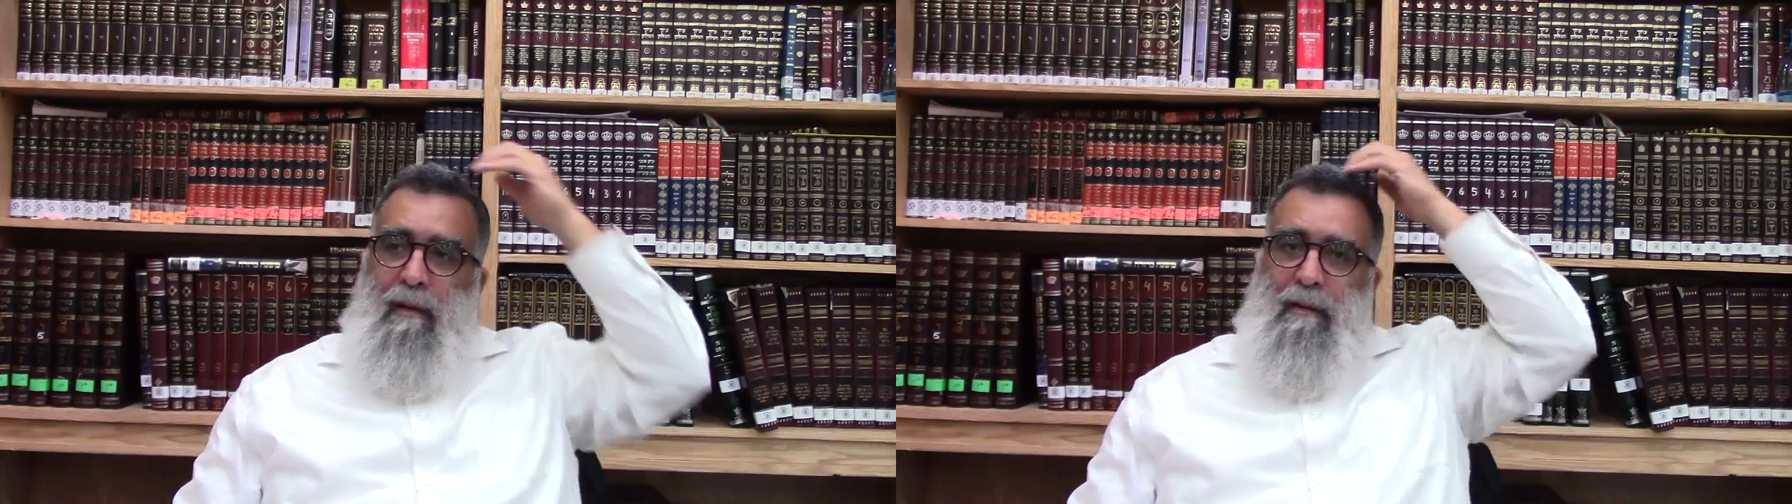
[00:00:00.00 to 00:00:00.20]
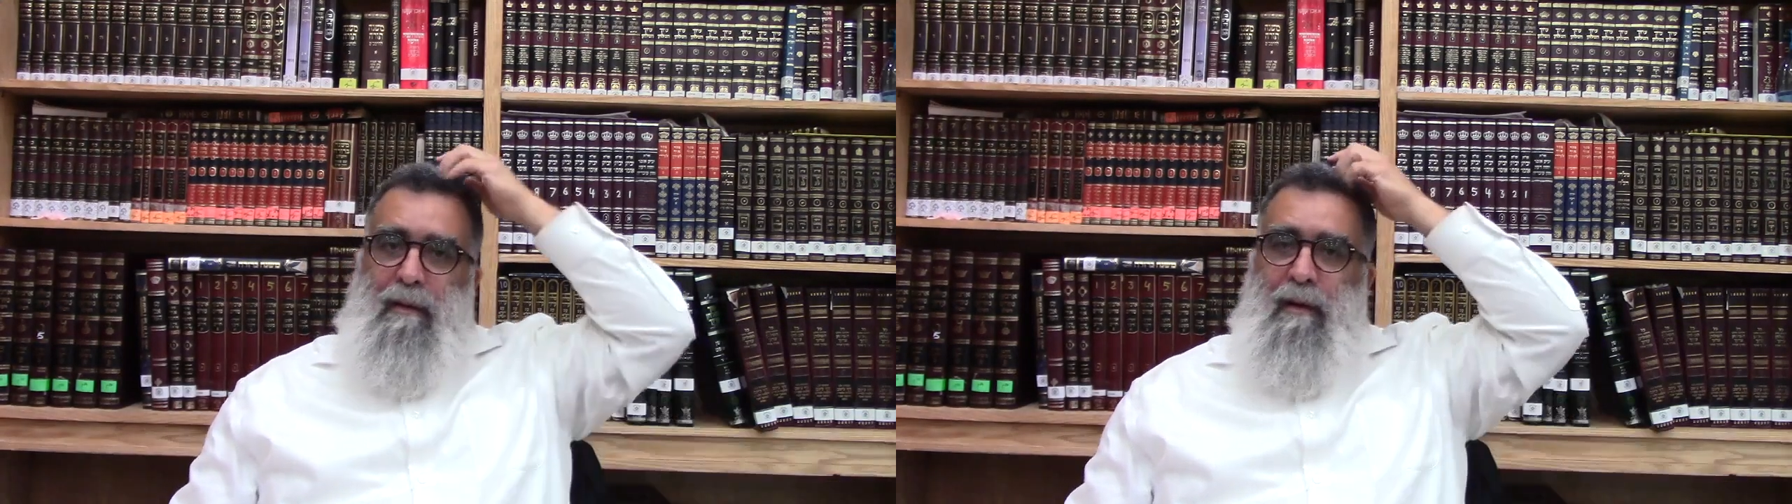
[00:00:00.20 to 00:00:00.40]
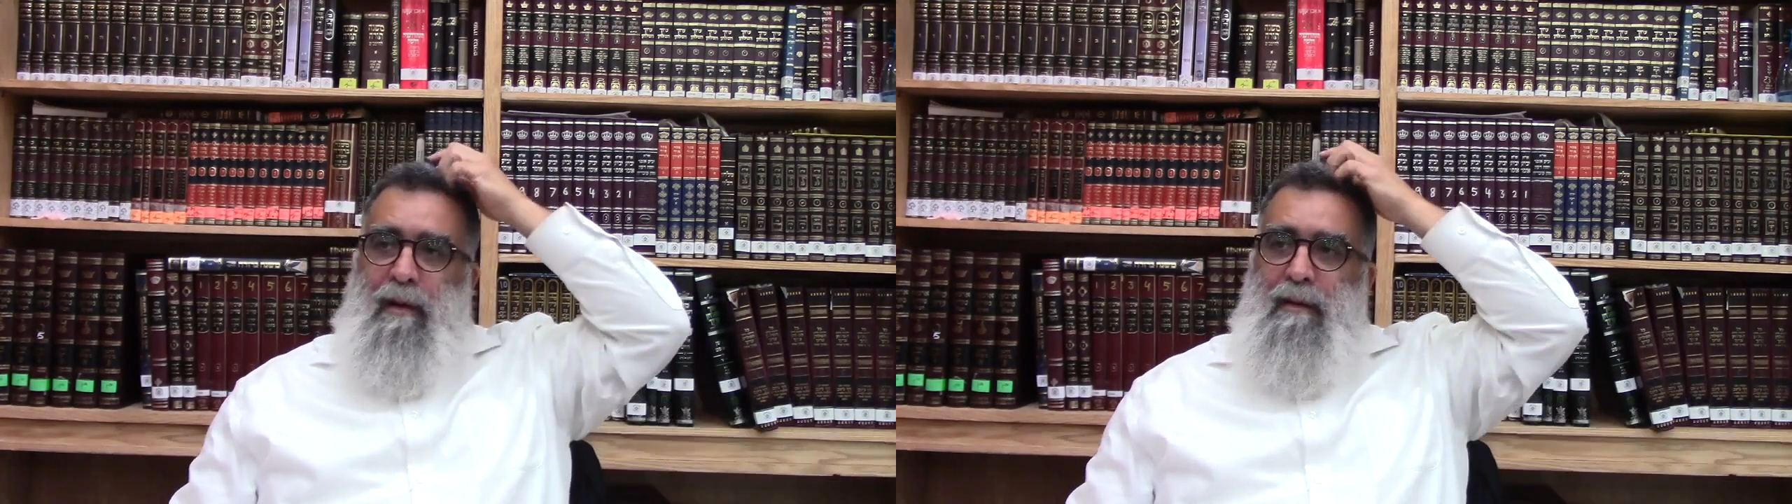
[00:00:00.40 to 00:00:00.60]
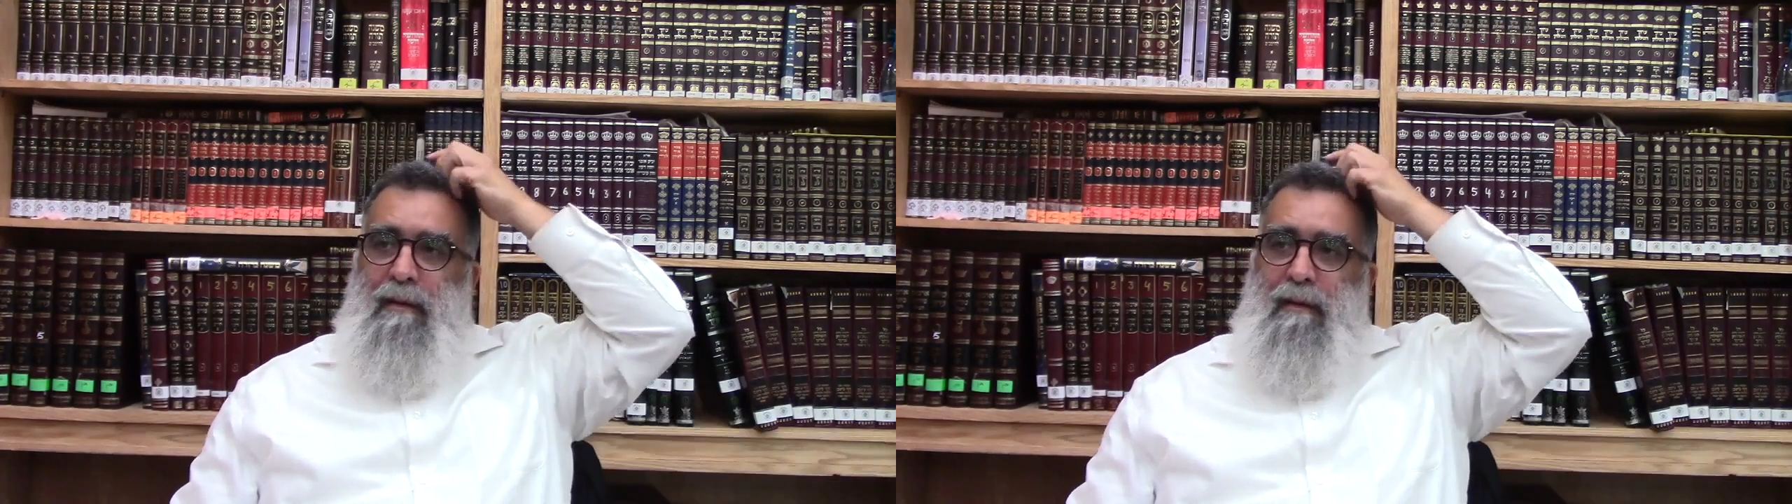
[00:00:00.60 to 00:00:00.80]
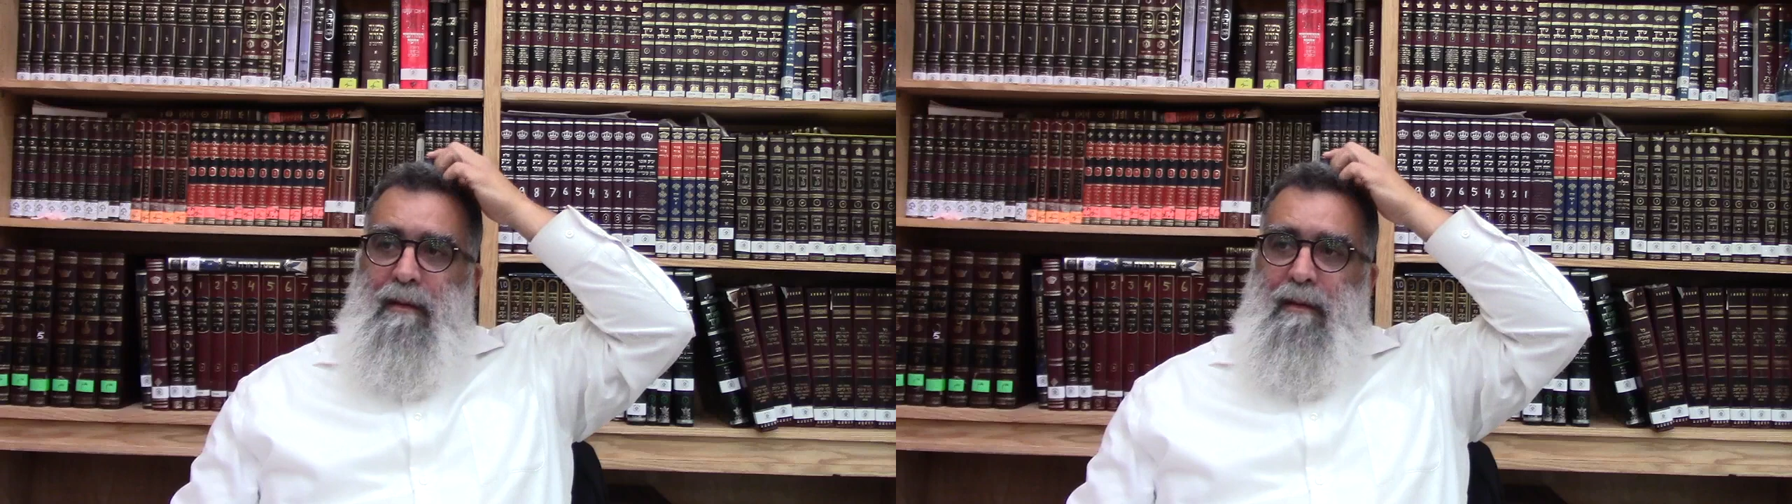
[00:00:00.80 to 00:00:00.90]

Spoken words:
on the dirt,